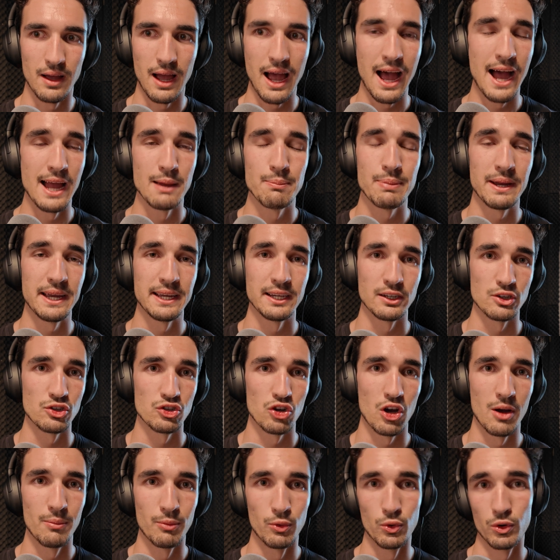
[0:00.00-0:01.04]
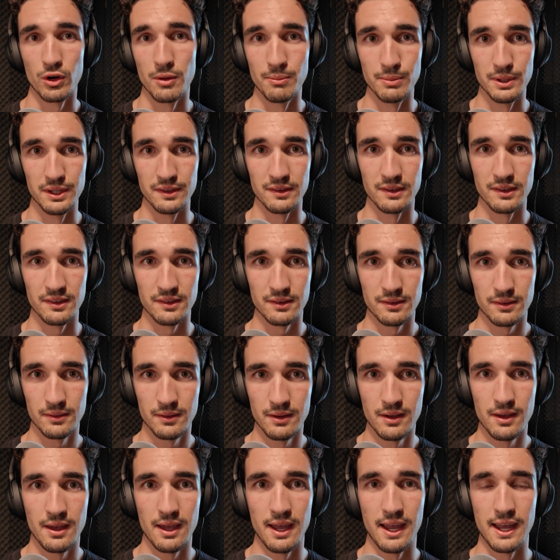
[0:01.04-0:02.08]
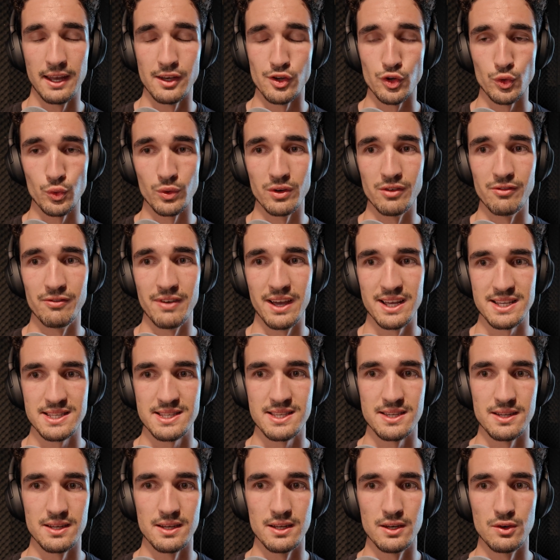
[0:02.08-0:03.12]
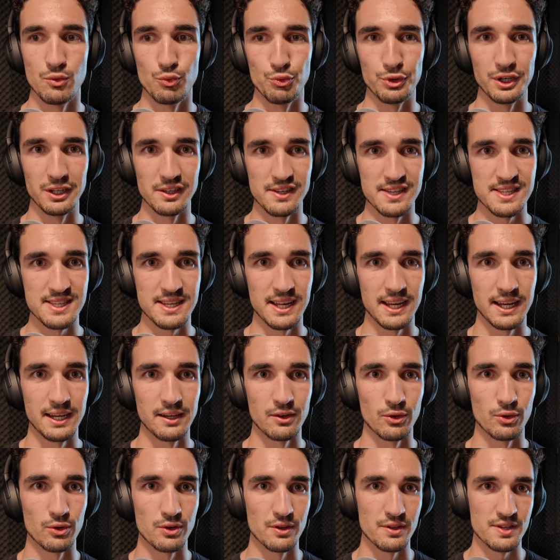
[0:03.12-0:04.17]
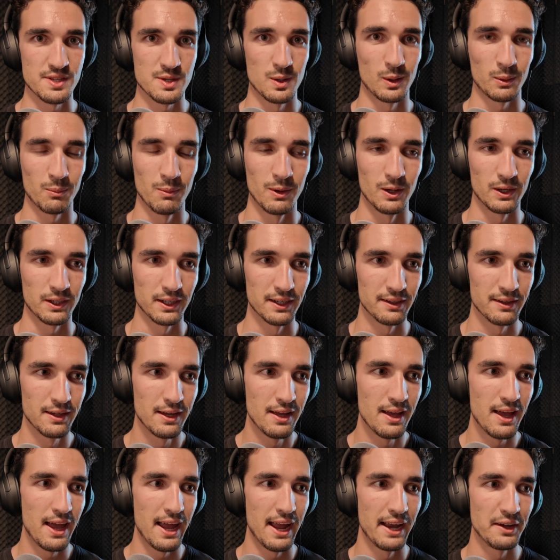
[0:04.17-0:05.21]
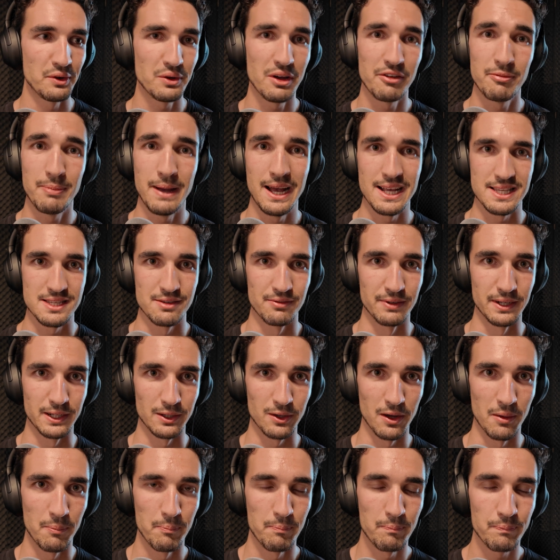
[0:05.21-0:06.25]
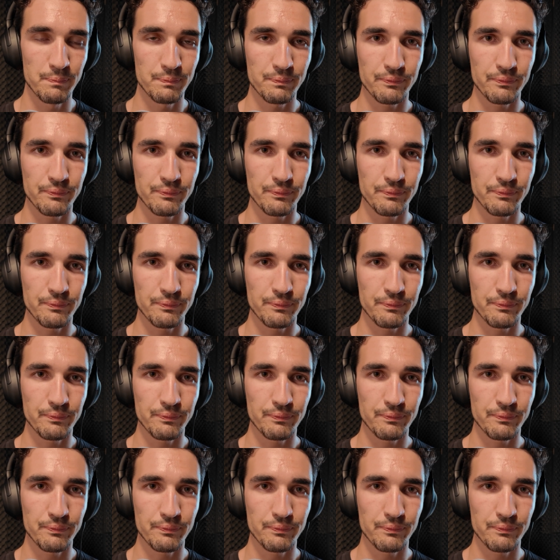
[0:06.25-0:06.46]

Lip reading: high-paying job or a business, and you invest in real estate or the stock market, and you have passive income.